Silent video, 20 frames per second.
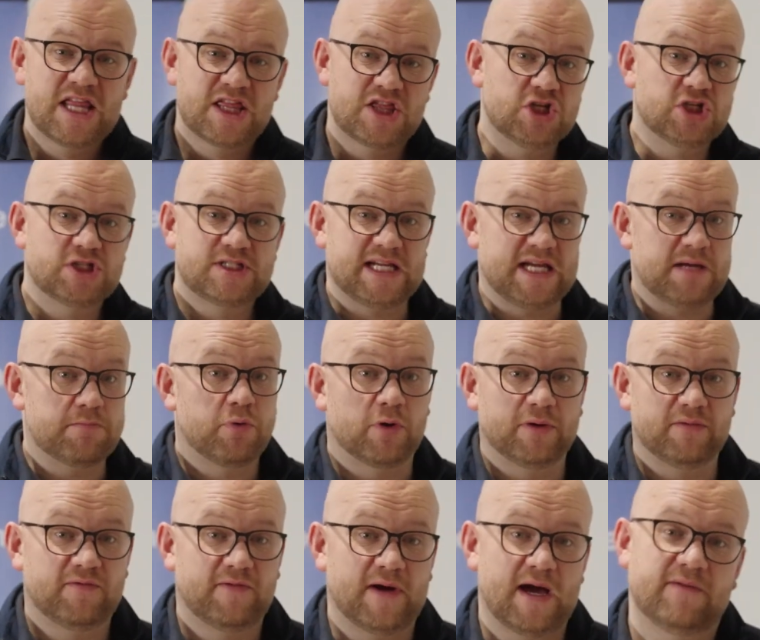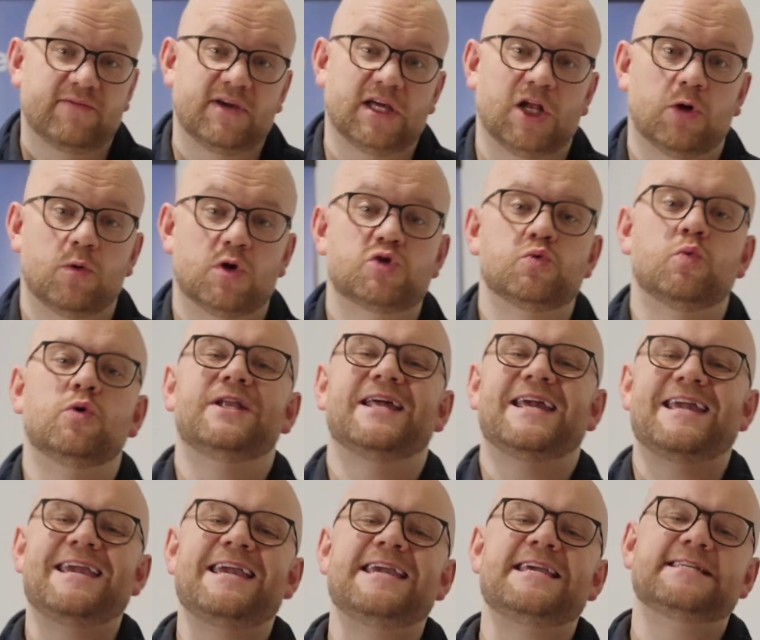13.5 kilowatts would
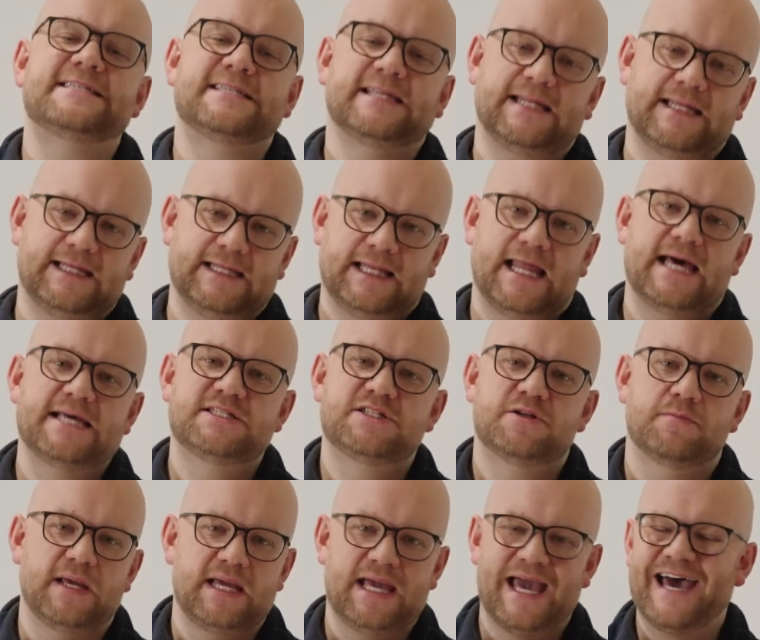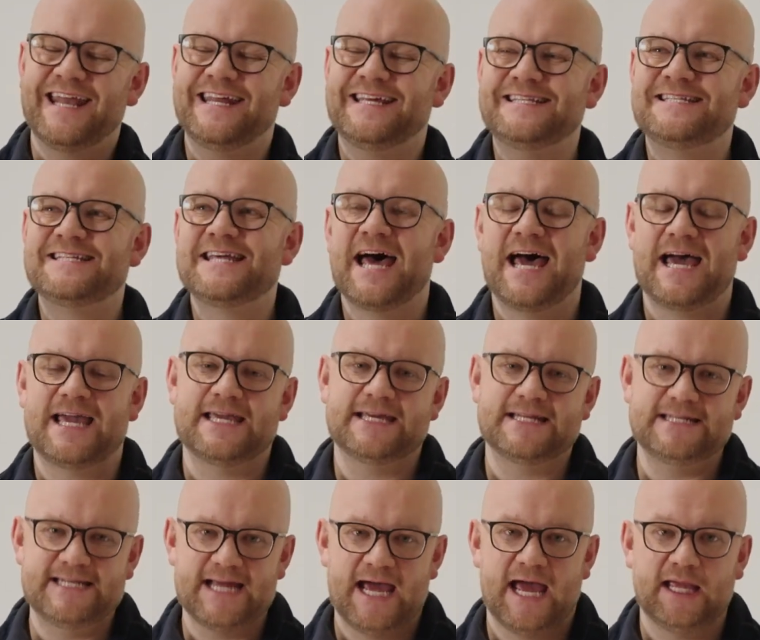easily last me an entire
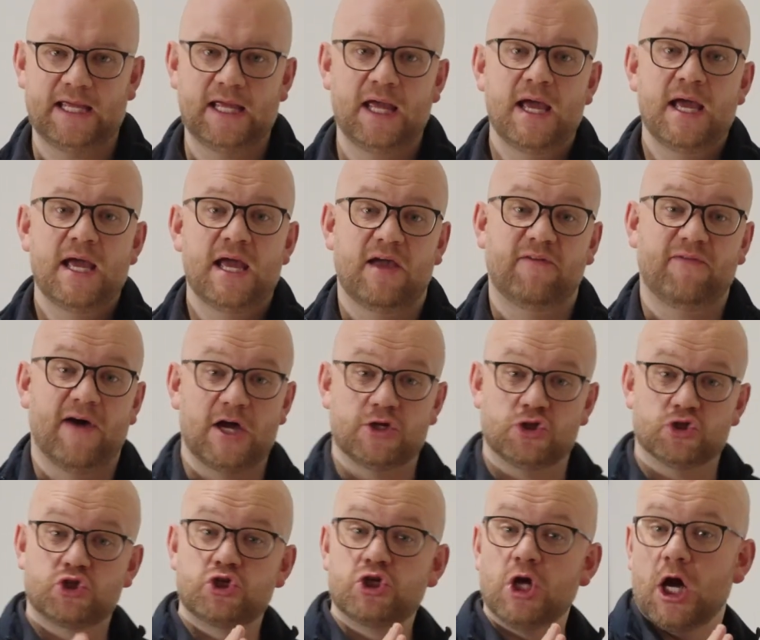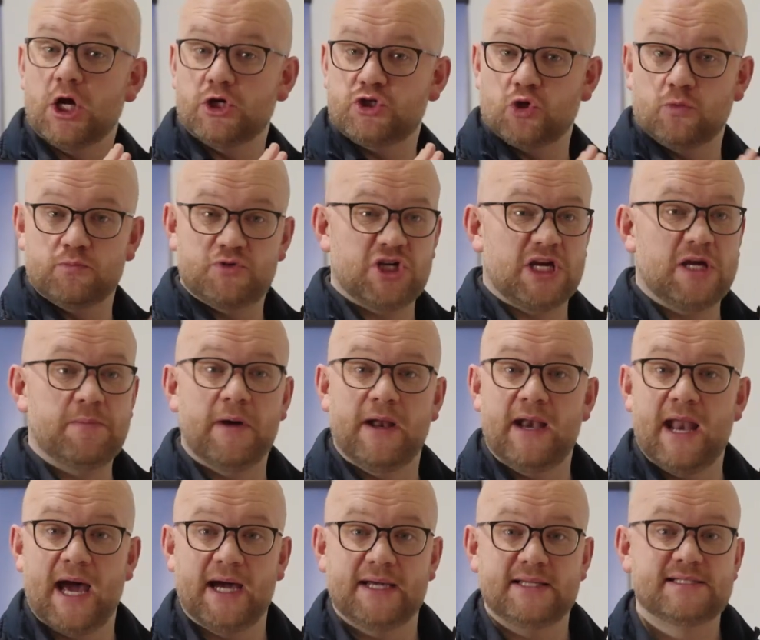day. If I just charged up cheap at
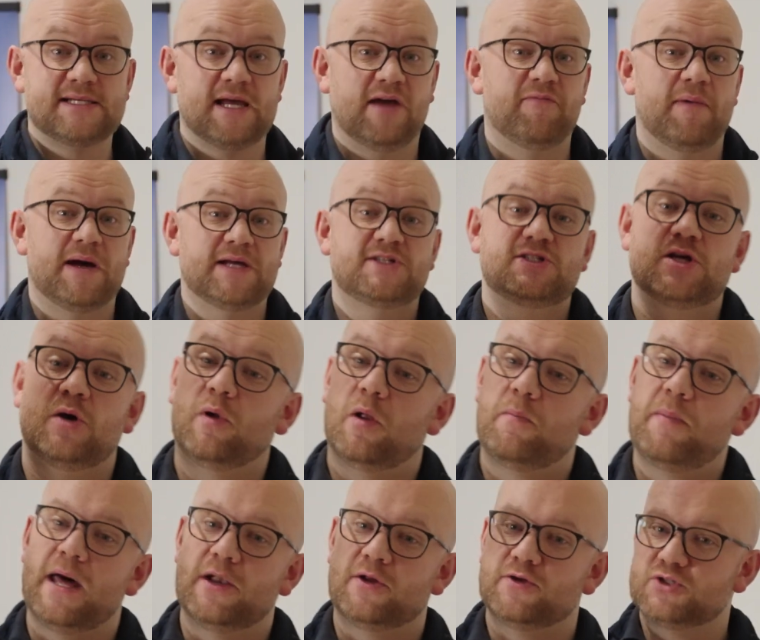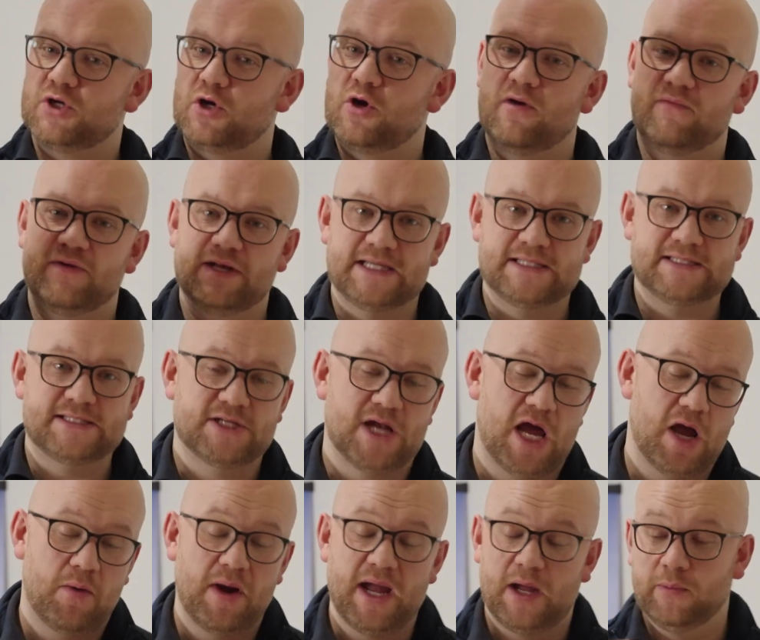night, if my solar panels are covered in
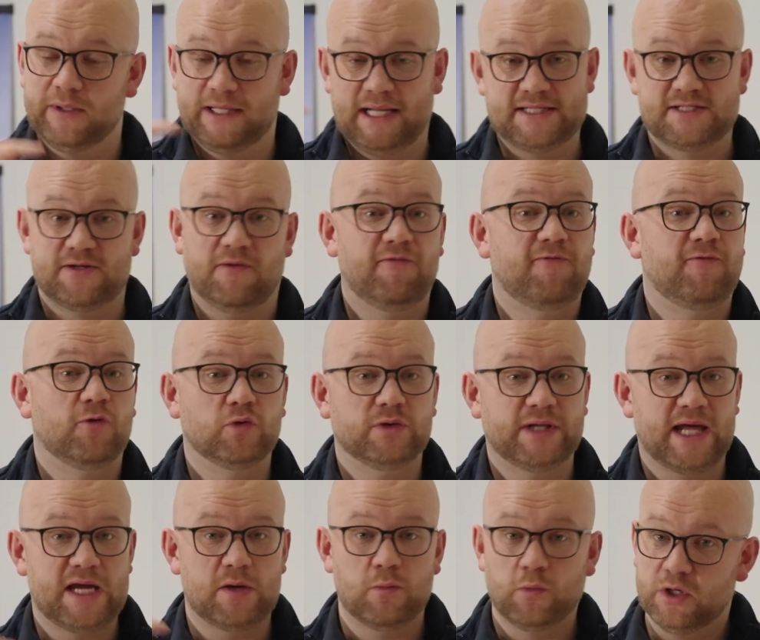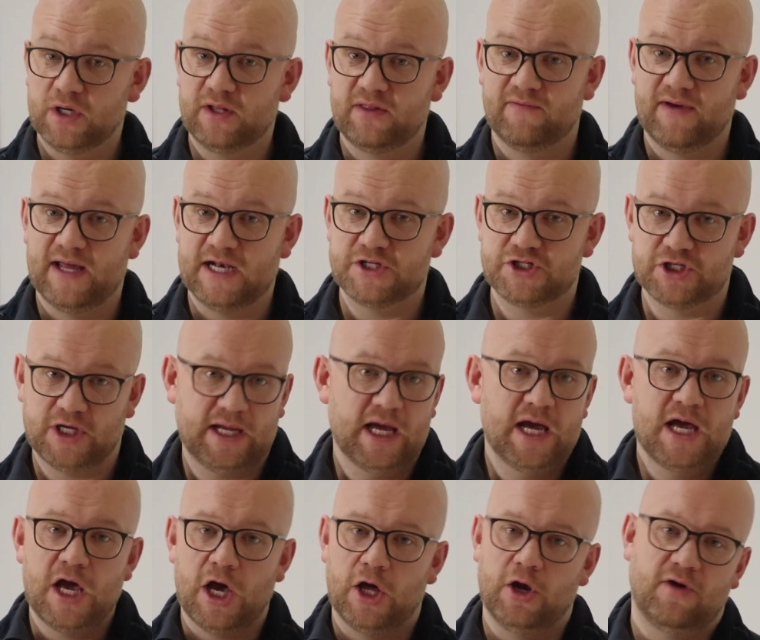snow, it would last a full day worth of energy
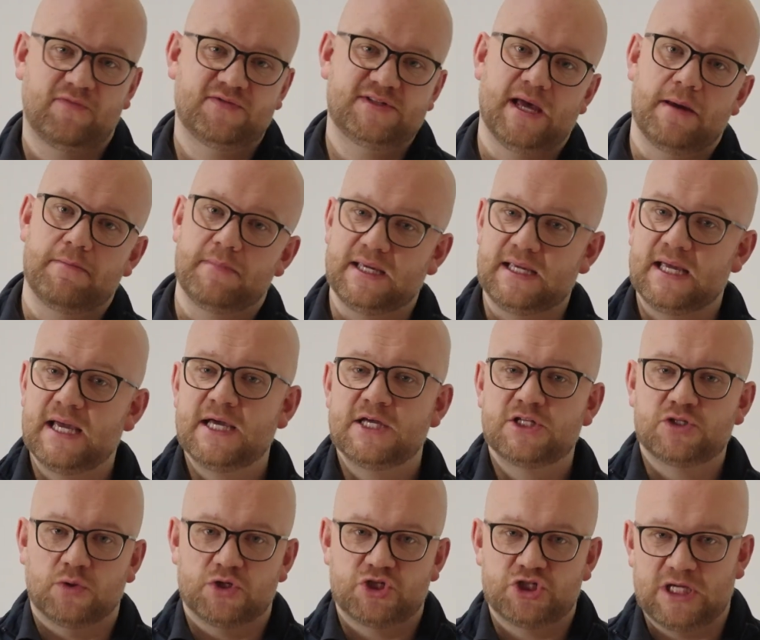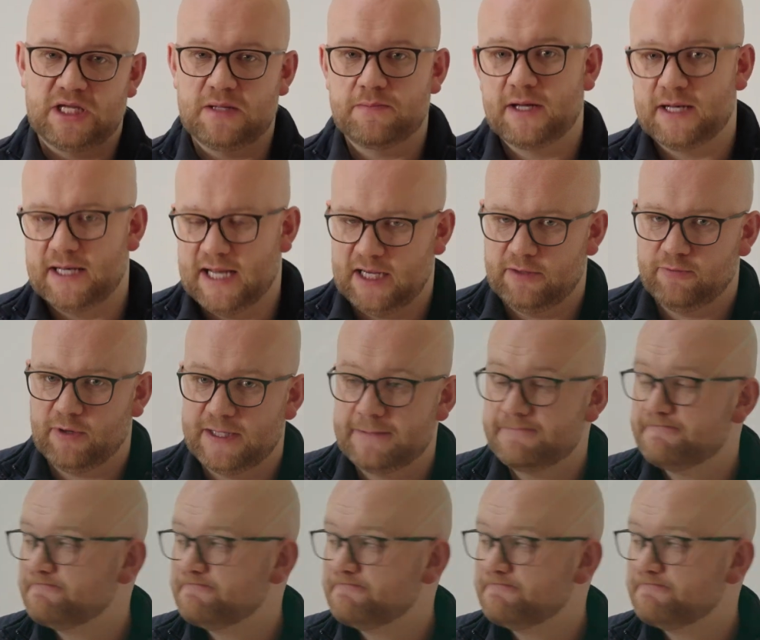and offset me to a cheap night rate.